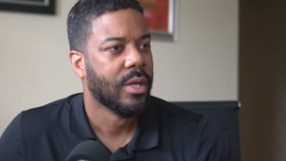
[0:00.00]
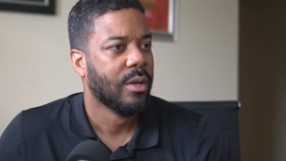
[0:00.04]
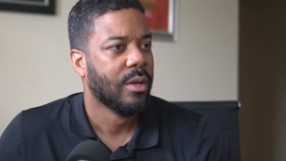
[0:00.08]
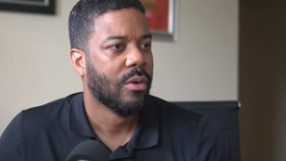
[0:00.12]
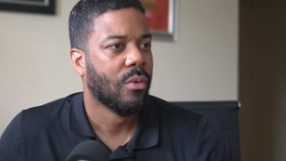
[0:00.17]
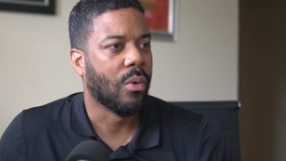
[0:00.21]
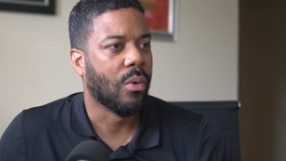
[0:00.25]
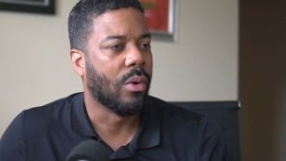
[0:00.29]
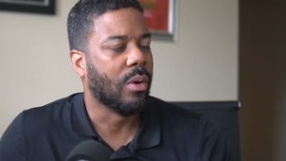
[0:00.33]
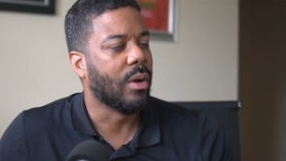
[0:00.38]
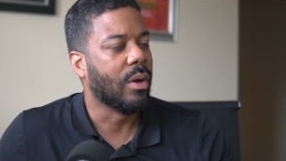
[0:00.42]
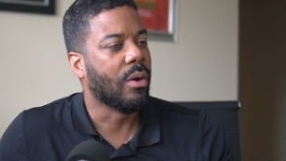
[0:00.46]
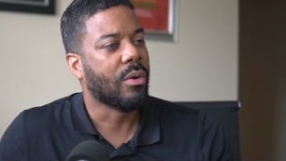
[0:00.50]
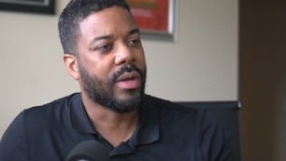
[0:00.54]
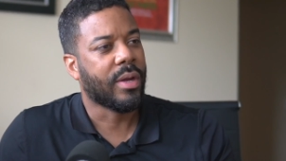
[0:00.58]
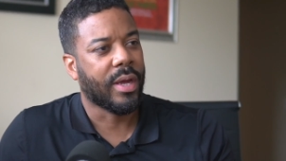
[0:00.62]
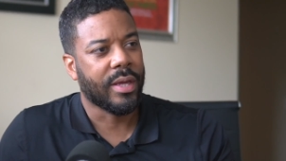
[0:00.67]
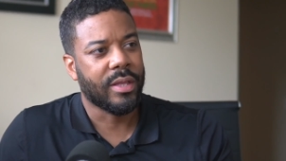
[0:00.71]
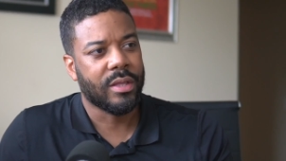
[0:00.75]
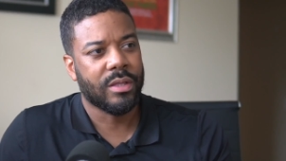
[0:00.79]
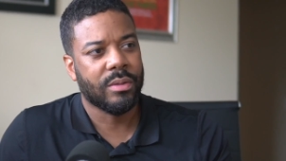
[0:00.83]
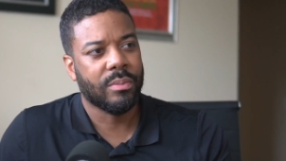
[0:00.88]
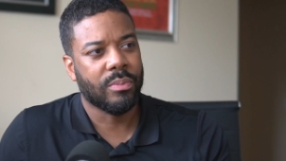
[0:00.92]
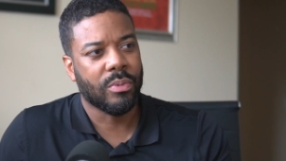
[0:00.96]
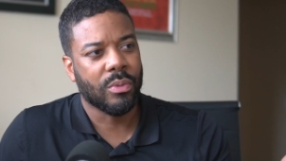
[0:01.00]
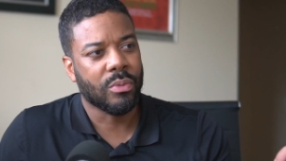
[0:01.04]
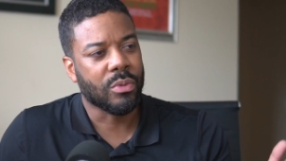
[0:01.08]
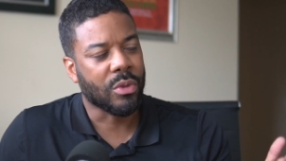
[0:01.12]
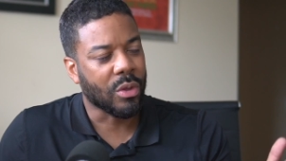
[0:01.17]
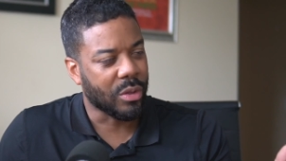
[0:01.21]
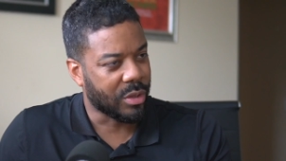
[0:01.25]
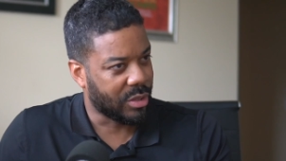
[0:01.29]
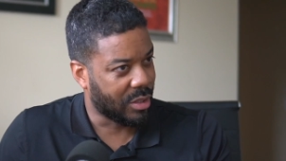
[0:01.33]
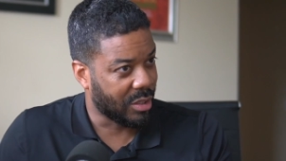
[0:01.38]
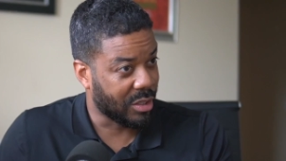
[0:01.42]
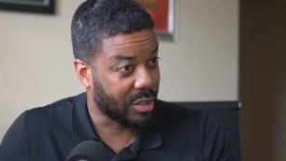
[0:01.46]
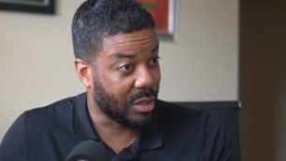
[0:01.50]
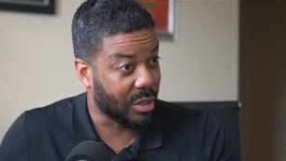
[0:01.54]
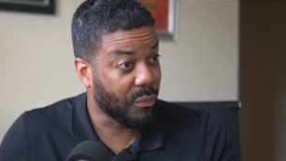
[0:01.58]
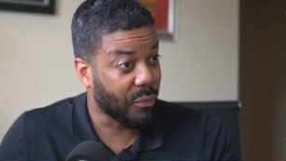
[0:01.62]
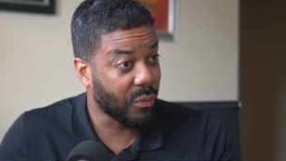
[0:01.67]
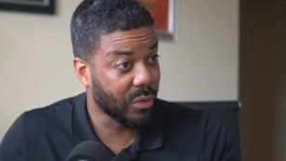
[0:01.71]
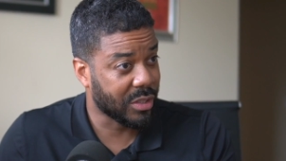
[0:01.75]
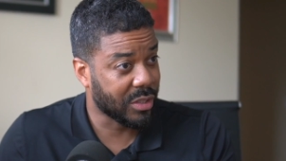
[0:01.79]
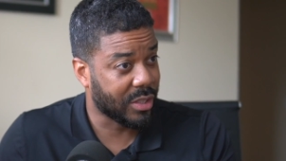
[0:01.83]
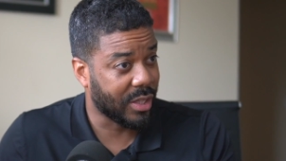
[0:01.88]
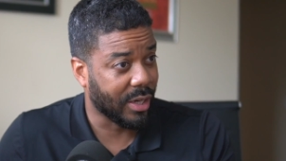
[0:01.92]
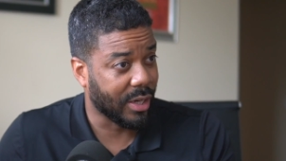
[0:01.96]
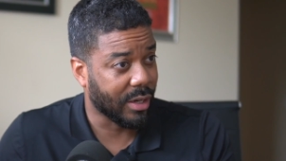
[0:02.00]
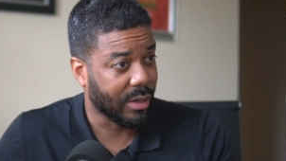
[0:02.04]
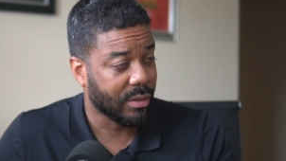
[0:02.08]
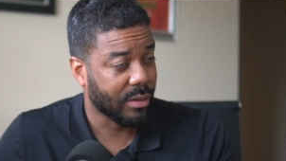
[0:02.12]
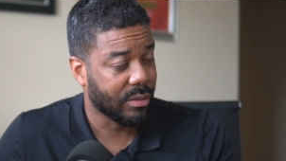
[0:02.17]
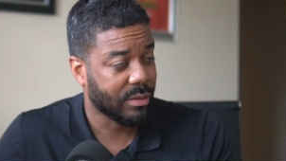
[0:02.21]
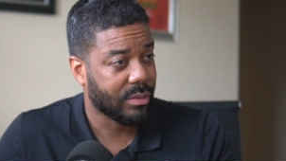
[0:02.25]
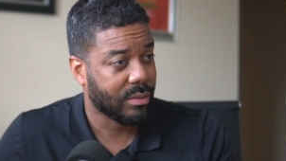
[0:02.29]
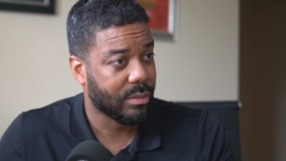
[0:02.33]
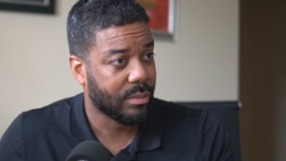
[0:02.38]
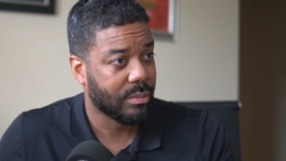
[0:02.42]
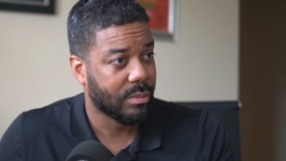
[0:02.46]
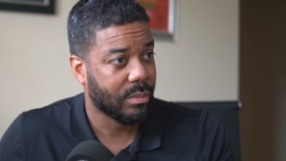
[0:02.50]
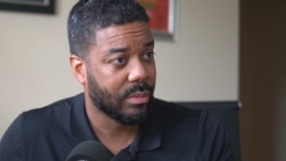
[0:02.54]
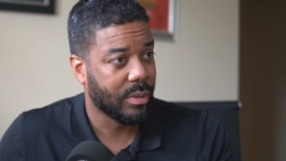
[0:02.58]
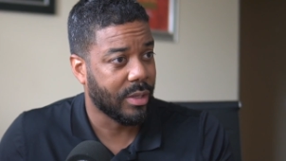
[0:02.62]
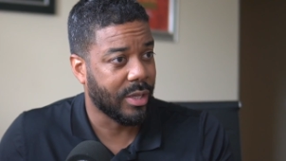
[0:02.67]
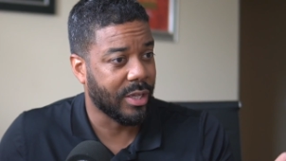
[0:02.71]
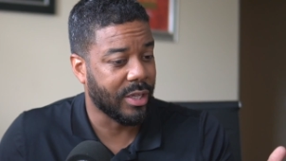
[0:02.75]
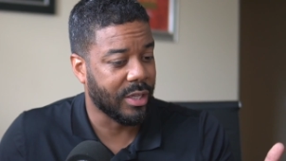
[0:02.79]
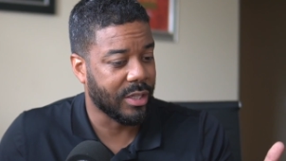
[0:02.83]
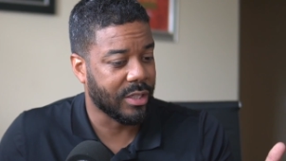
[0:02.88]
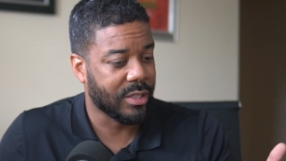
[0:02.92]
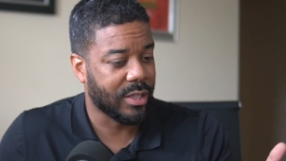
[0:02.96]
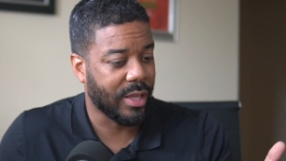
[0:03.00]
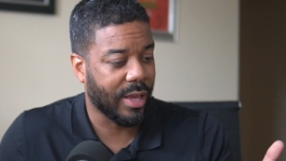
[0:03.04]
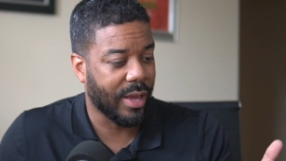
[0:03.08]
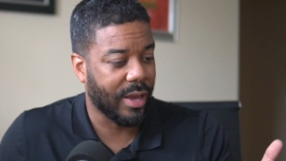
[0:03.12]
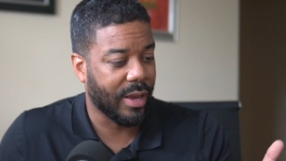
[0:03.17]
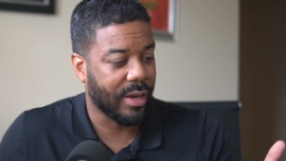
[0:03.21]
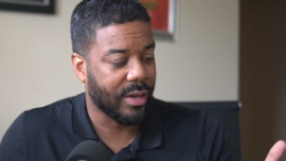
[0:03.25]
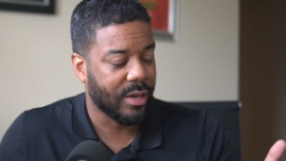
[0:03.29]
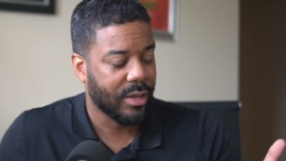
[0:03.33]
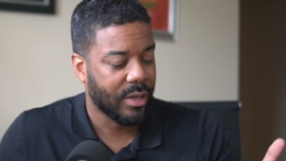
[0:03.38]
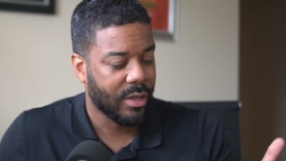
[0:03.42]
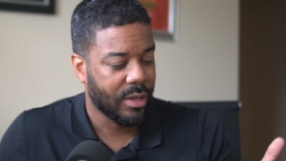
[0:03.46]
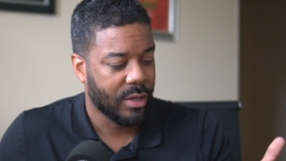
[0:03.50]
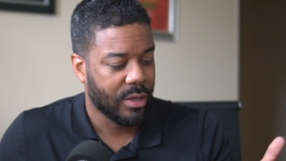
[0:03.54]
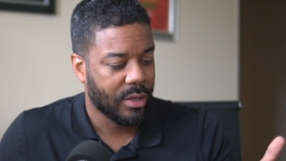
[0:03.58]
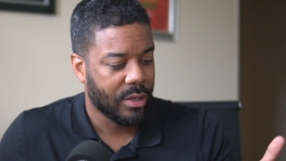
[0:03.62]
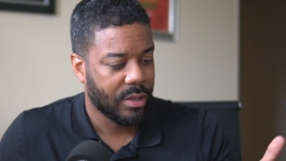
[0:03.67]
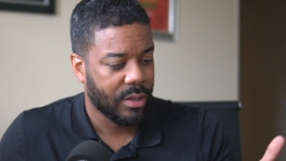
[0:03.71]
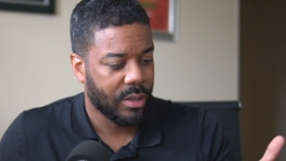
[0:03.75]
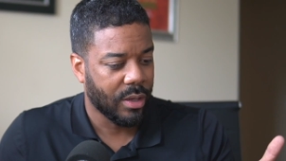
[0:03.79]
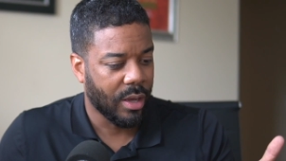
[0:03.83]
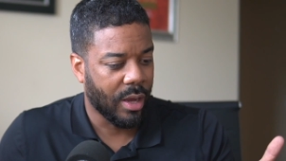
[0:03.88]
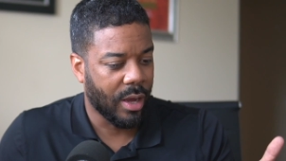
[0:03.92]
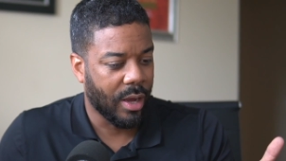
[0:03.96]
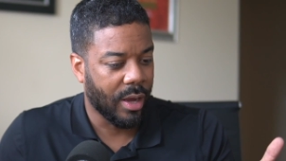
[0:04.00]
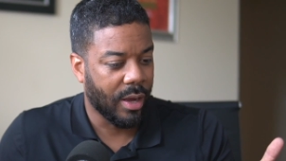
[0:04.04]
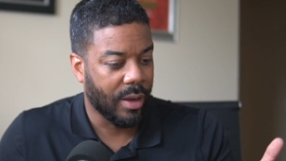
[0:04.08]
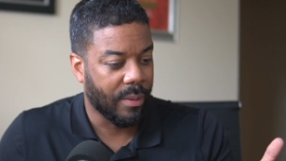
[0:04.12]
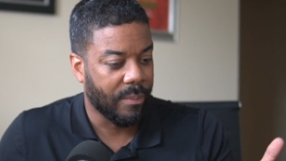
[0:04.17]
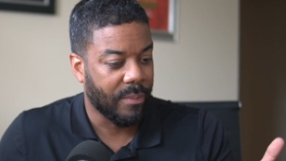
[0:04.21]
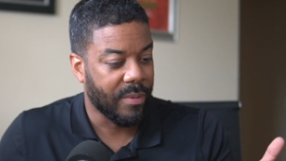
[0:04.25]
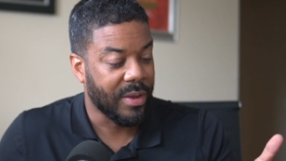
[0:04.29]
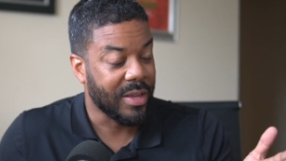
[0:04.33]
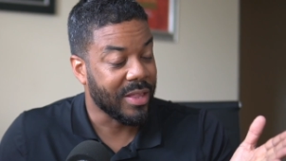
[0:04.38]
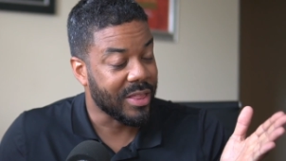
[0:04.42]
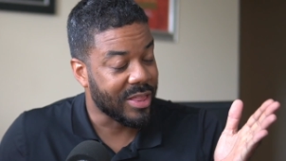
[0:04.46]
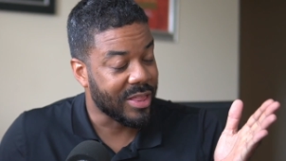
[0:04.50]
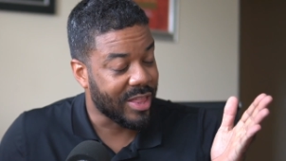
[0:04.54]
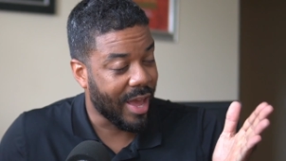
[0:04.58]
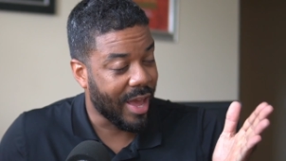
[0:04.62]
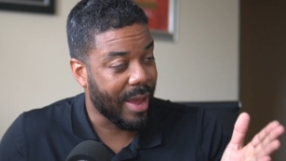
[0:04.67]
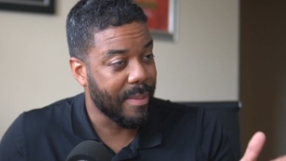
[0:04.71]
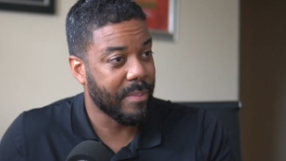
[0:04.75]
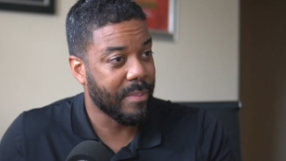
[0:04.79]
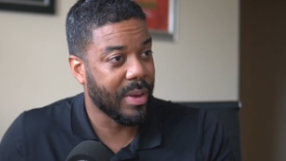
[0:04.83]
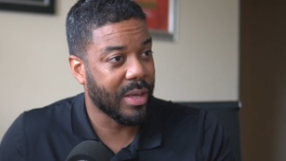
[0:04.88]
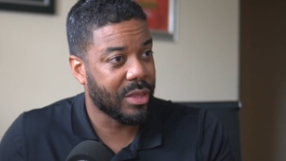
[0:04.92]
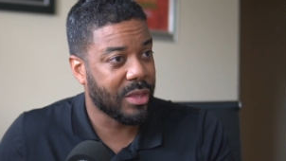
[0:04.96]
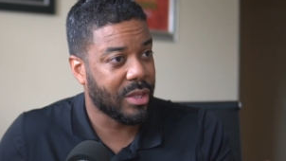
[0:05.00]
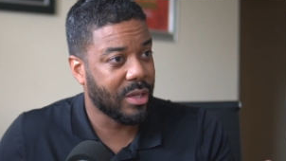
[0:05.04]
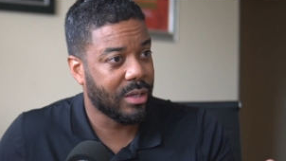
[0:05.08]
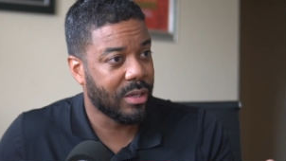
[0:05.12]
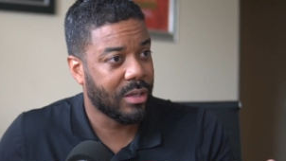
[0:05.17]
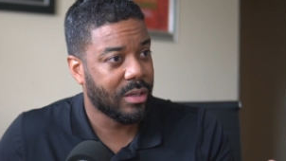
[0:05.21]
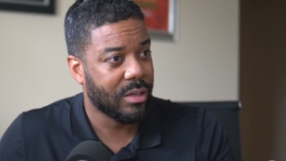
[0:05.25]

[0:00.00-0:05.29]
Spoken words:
Well, okay. The difference there is that in that method,